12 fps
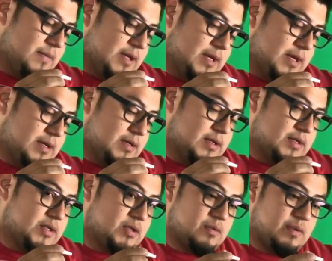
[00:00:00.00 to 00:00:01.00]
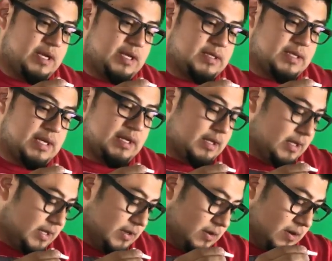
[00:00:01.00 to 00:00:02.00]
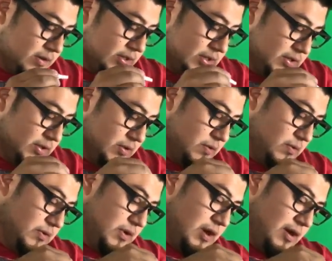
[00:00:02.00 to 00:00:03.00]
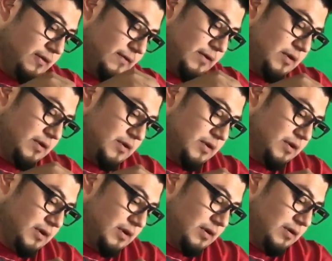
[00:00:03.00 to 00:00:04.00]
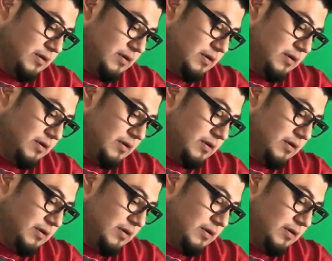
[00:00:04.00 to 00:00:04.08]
and just squeeze and let it all just ooze off onto their